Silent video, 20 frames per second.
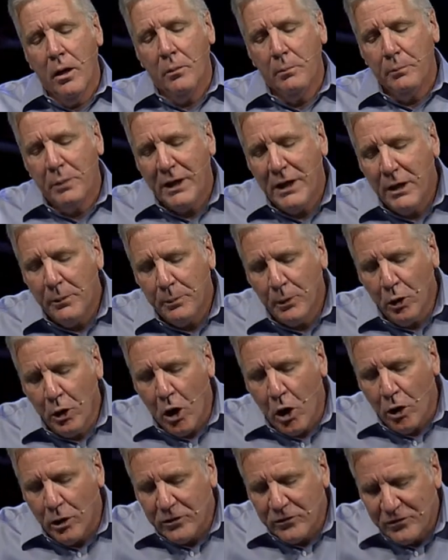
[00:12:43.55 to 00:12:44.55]
people
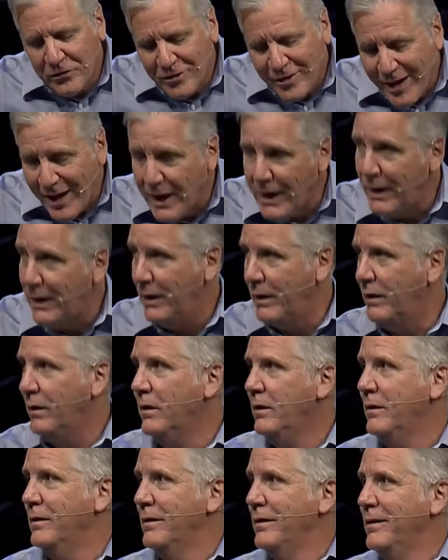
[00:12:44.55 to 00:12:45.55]
are saying
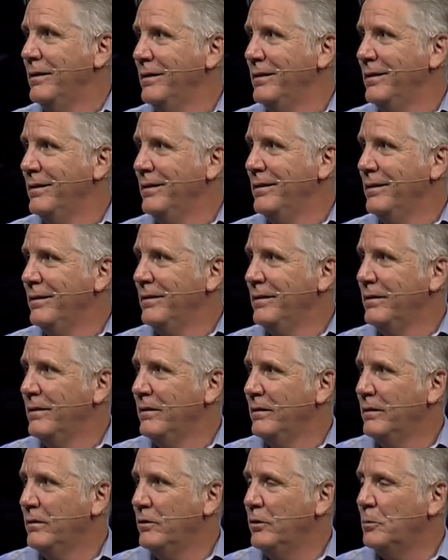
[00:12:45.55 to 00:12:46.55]

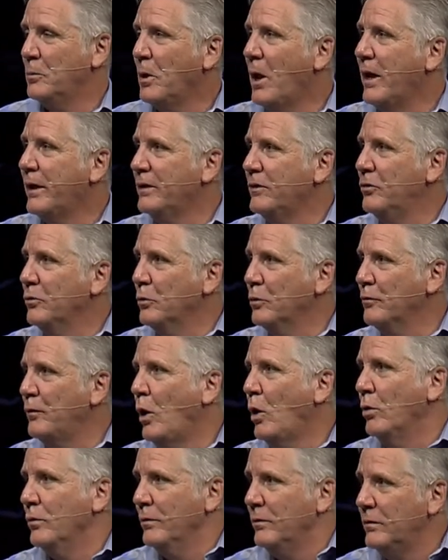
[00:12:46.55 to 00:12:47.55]
you're plotting to
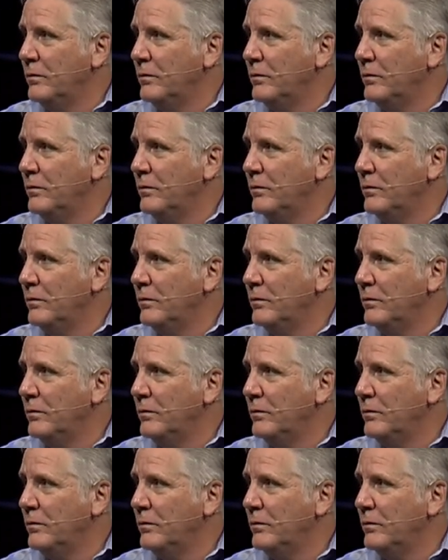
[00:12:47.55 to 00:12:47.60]
revolt,